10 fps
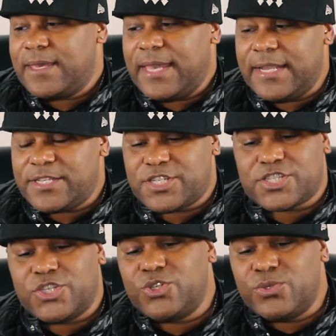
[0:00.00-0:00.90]
And it's
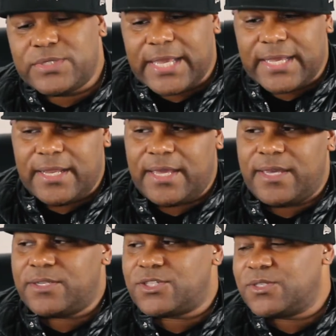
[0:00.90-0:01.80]
just a new day and
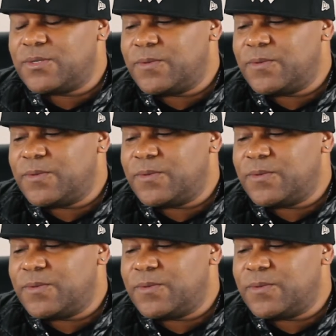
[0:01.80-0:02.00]
age.